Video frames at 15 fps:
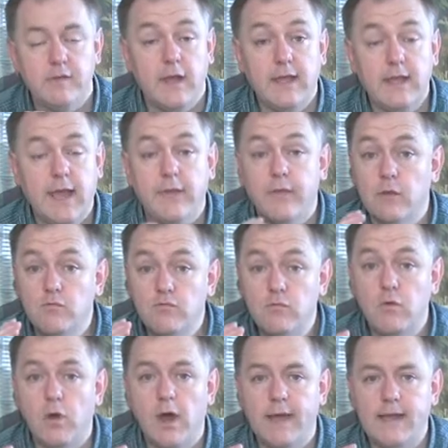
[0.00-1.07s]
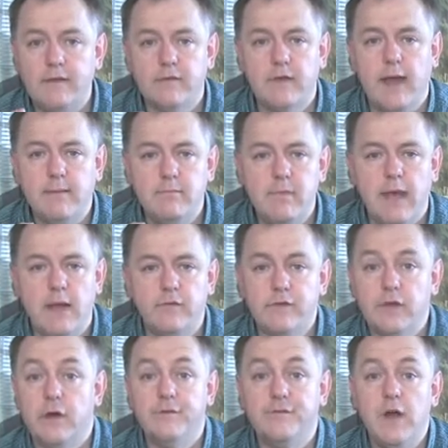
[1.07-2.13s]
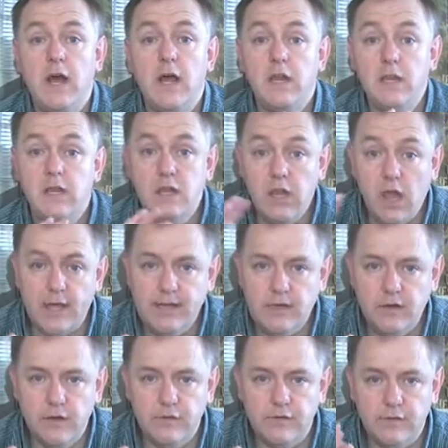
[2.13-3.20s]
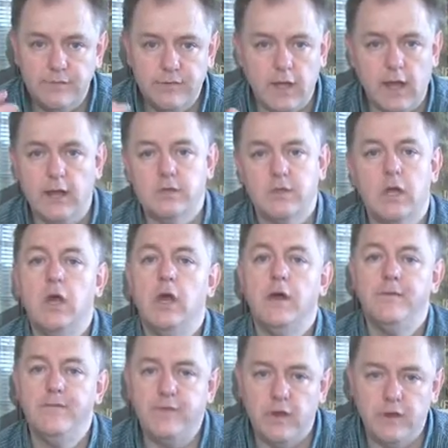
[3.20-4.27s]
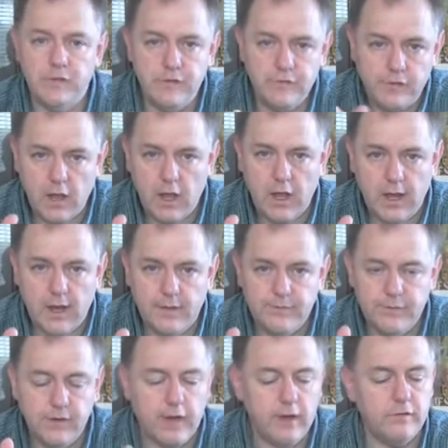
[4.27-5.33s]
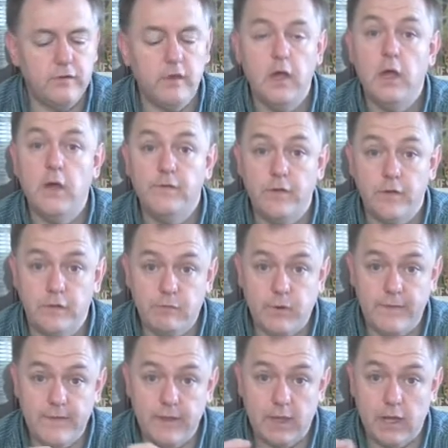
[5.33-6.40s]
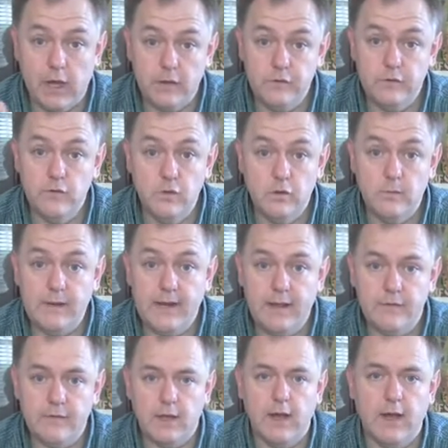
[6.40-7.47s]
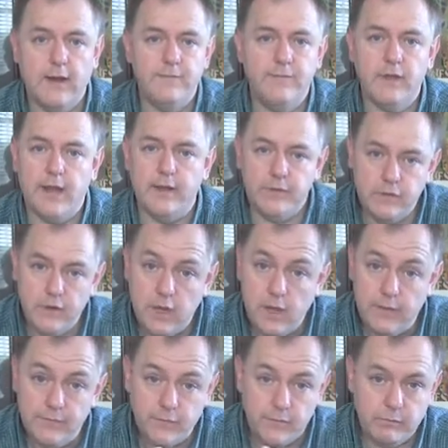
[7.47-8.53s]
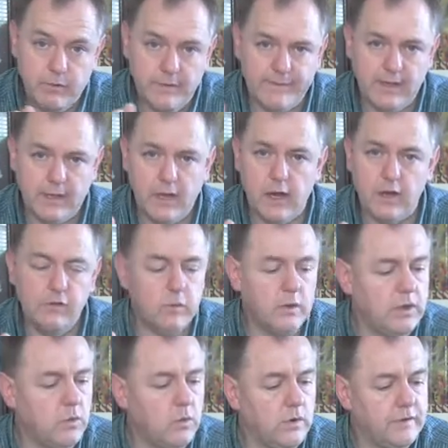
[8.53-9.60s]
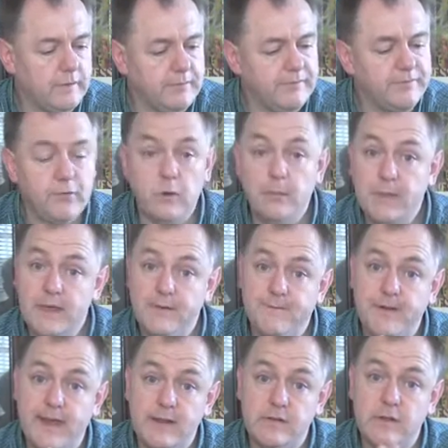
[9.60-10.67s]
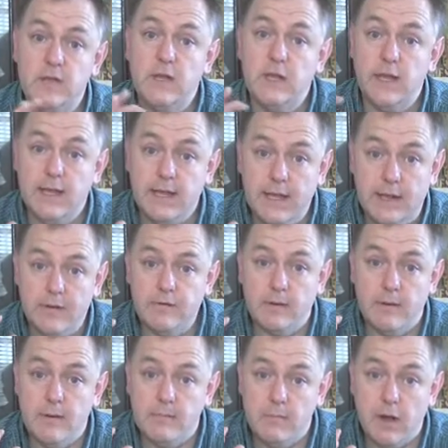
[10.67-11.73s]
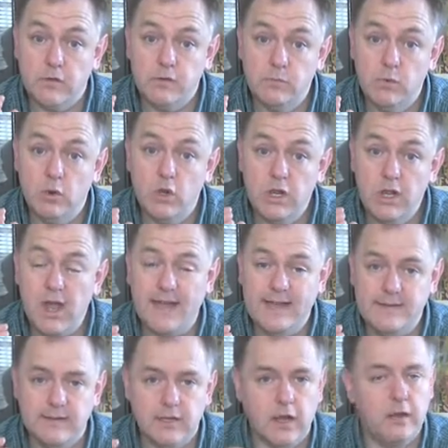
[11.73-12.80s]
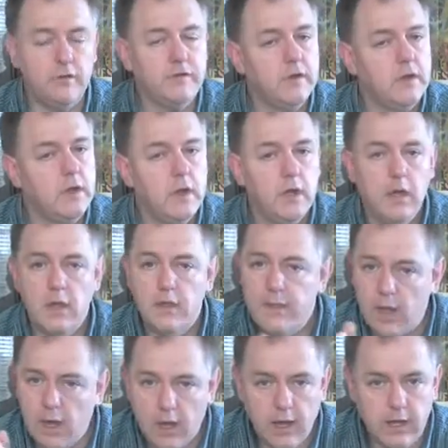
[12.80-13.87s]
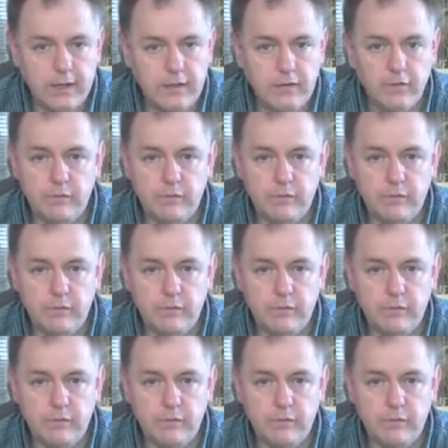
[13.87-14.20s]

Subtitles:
and get the right amount of lightness of touch versus a hard touch. To spread the cards, normally it's a hard touch. To spread the cards when you want to perform the effect, it's a much more light touch. The harder you